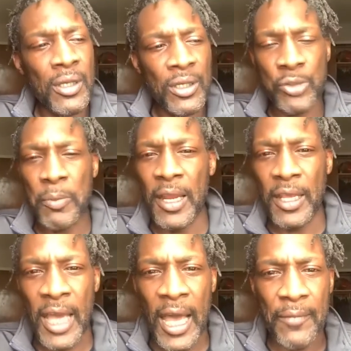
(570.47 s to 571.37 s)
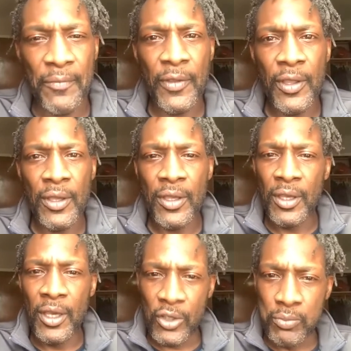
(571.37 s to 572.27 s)
Hispanic guy.
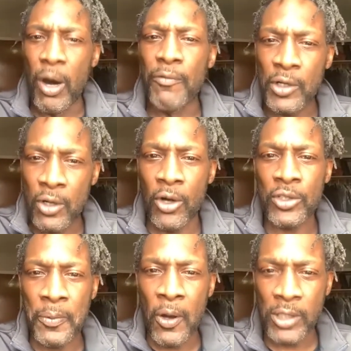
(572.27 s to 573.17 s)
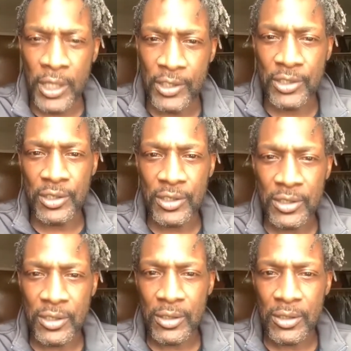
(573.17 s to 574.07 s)
His mother called the police.
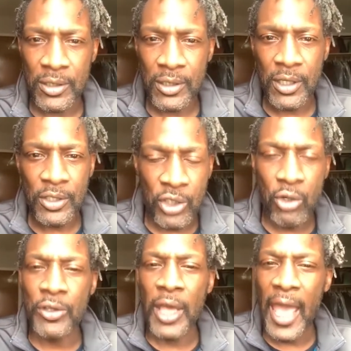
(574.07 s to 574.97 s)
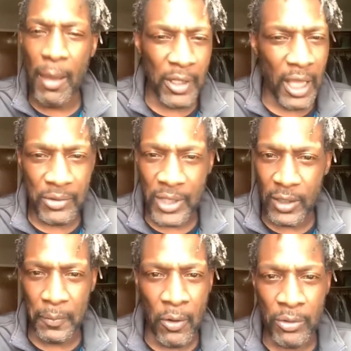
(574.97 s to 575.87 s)
She called the ambulance, not
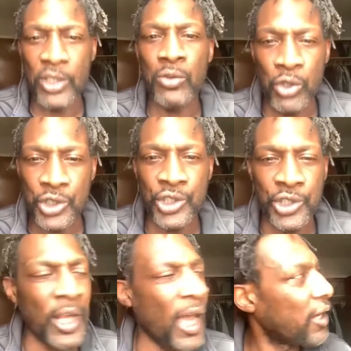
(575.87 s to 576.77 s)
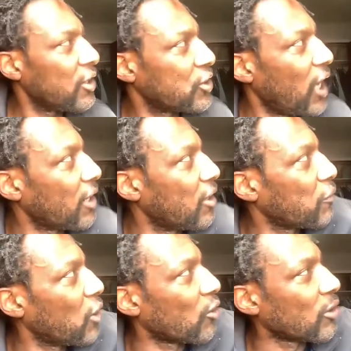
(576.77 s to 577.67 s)
the police, which she should have had. He's standing up
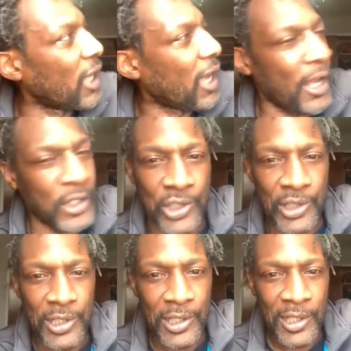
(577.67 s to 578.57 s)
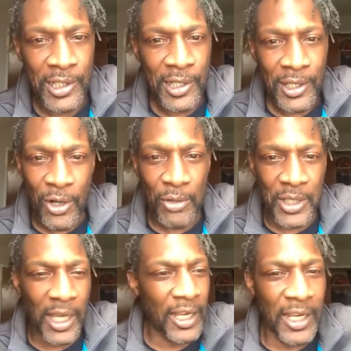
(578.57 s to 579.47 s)
there on the ledge. You know what I'm
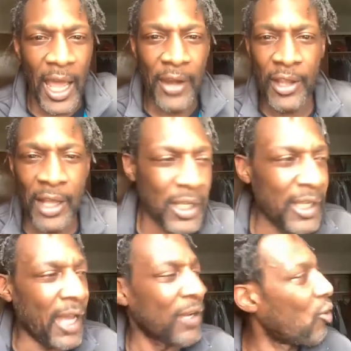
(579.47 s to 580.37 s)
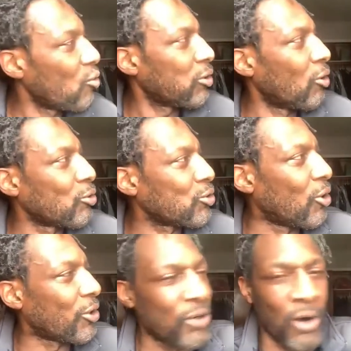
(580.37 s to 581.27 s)
saying? He had, I think he had no clothes
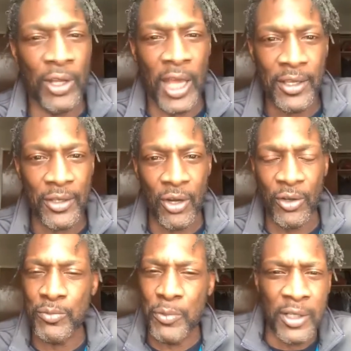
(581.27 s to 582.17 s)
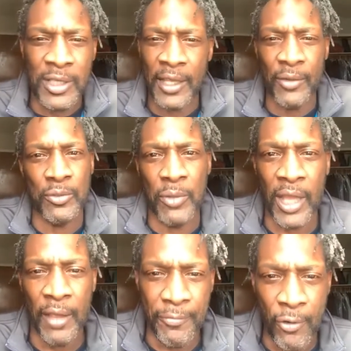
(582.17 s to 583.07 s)
on and all that. You know, he looked like he was about
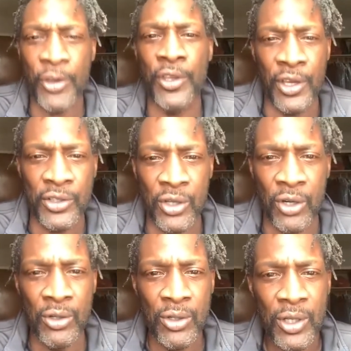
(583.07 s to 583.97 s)
like forty years old.